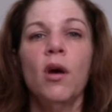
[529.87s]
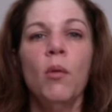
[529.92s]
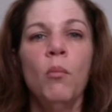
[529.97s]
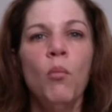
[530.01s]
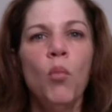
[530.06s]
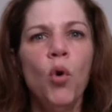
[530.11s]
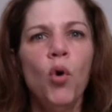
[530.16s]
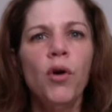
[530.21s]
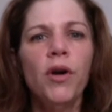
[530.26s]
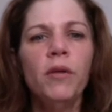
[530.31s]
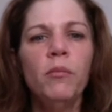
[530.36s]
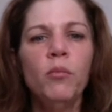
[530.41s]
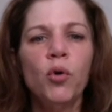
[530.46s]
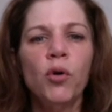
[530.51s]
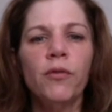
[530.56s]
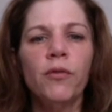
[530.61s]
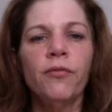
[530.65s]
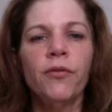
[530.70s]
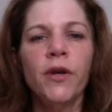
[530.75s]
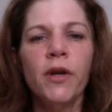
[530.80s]
More and
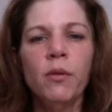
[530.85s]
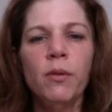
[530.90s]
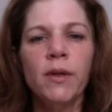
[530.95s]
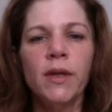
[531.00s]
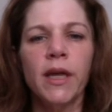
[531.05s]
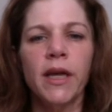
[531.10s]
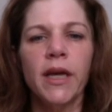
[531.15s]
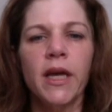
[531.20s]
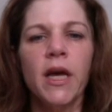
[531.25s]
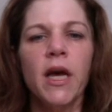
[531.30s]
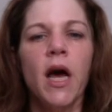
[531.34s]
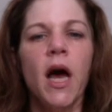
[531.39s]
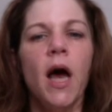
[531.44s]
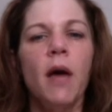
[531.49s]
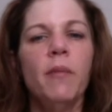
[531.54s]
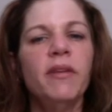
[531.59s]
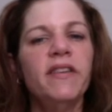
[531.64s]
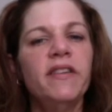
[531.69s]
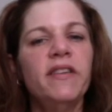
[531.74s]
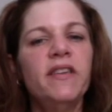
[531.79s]
more frequently,
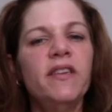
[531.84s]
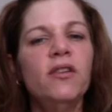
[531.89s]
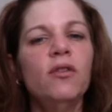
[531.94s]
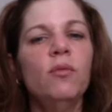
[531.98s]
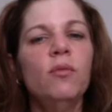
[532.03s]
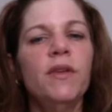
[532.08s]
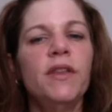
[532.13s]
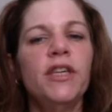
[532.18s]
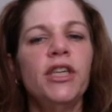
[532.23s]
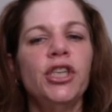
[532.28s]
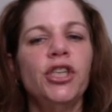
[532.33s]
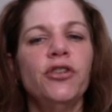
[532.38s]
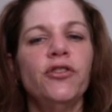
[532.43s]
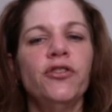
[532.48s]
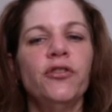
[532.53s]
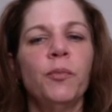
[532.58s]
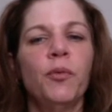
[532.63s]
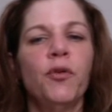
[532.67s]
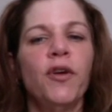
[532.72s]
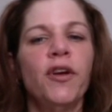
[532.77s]
I must deal with
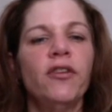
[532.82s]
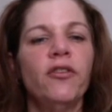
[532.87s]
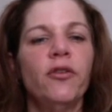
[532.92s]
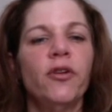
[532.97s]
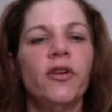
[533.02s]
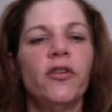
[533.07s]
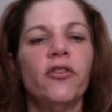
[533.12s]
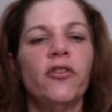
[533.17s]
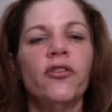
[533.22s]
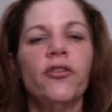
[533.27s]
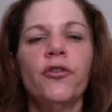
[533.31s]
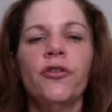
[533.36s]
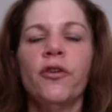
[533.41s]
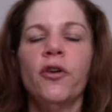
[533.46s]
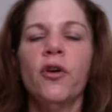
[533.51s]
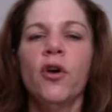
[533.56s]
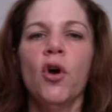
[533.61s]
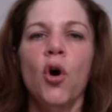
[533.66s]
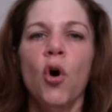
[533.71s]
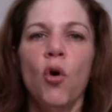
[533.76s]
issues of parental
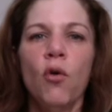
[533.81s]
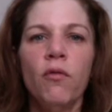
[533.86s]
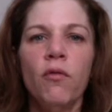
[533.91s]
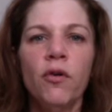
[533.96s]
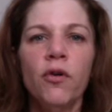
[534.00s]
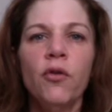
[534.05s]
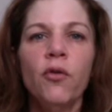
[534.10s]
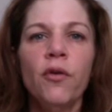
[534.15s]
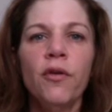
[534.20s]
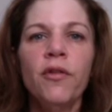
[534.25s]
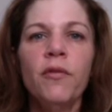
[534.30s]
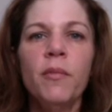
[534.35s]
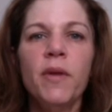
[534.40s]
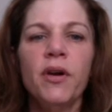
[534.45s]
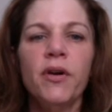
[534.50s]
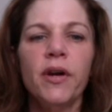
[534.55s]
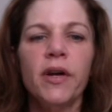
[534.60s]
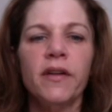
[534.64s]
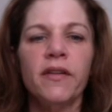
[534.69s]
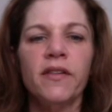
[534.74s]
concern over North
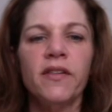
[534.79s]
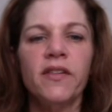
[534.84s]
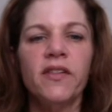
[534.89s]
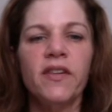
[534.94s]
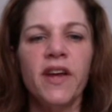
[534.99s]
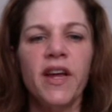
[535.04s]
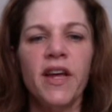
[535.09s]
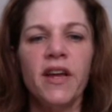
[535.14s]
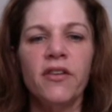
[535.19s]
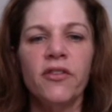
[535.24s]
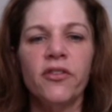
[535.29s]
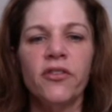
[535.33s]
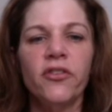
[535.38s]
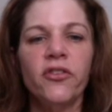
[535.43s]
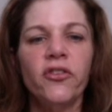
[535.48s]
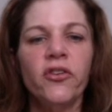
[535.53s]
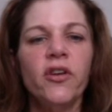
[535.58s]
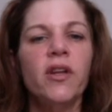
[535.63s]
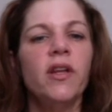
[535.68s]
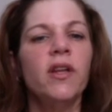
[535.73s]
American
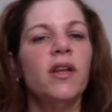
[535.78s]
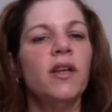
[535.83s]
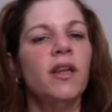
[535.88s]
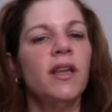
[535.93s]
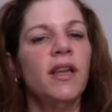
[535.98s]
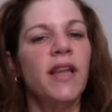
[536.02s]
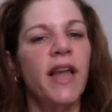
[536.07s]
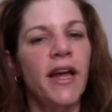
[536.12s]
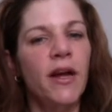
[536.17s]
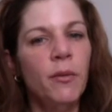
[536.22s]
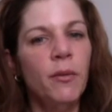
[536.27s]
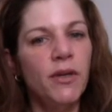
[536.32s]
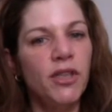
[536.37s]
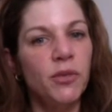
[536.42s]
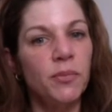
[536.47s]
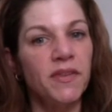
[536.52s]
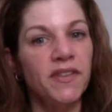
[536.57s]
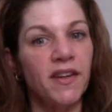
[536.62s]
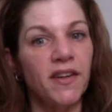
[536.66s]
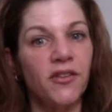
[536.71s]
standards, language
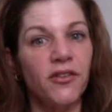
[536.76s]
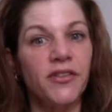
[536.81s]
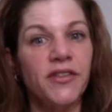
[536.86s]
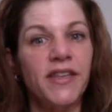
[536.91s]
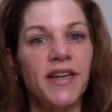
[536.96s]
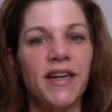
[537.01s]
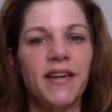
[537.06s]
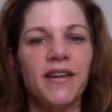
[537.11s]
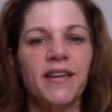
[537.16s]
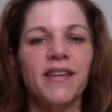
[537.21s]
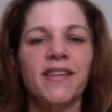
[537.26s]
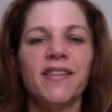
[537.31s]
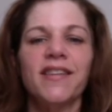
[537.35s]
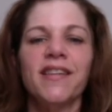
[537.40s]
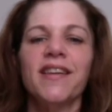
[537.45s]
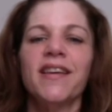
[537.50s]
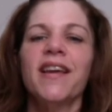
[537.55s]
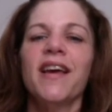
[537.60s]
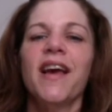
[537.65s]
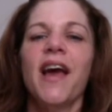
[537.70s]

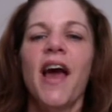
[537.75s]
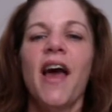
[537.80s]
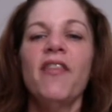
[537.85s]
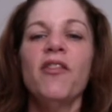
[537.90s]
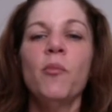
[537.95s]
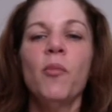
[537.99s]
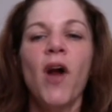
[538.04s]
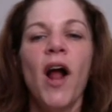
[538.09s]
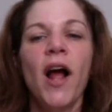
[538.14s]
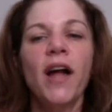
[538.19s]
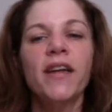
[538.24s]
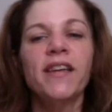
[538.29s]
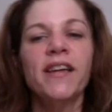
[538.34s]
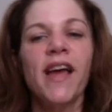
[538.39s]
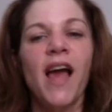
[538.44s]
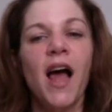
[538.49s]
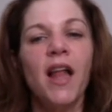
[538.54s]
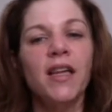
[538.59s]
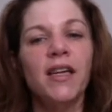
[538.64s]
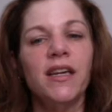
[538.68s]
misunderstandings, and the
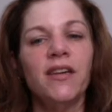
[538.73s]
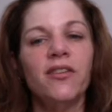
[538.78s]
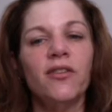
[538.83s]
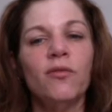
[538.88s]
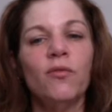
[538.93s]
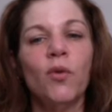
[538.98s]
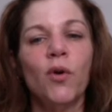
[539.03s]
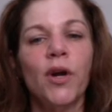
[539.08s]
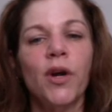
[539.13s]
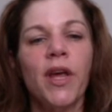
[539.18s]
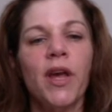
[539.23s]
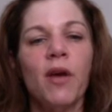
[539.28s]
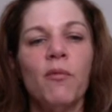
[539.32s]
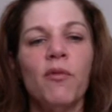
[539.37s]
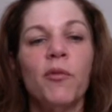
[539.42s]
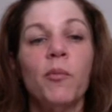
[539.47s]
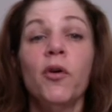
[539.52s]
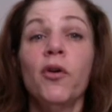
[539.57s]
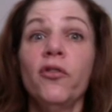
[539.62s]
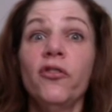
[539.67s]
practicalities of working
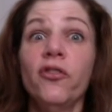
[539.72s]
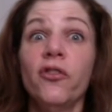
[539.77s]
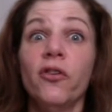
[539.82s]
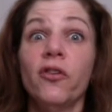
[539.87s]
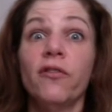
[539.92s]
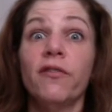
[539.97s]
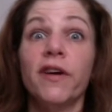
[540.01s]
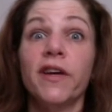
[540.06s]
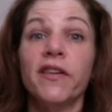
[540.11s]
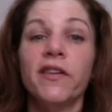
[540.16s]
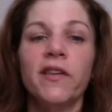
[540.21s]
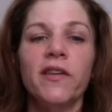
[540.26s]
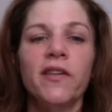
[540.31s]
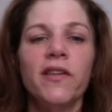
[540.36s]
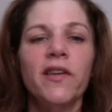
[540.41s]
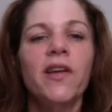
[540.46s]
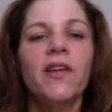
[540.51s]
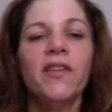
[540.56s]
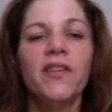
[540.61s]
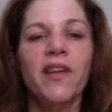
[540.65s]
with personal
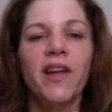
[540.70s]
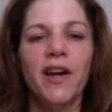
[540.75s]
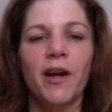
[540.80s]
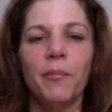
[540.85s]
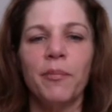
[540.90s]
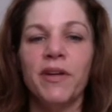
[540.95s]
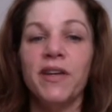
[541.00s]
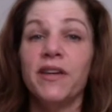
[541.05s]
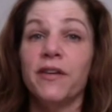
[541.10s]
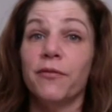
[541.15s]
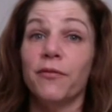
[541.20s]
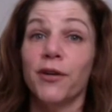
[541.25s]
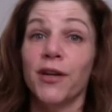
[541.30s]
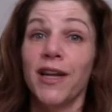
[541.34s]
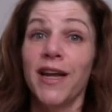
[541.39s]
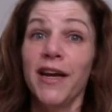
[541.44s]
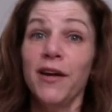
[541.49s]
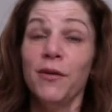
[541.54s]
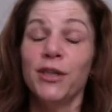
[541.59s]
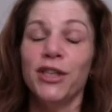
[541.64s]
devices set up in different
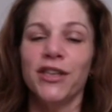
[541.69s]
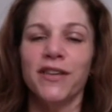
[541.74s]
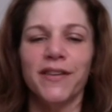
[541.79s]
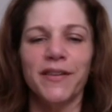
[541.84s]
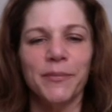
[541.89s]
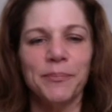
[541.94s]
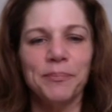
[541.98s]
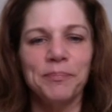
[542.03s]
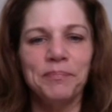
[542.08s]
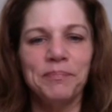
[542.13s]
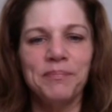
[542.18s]
languages.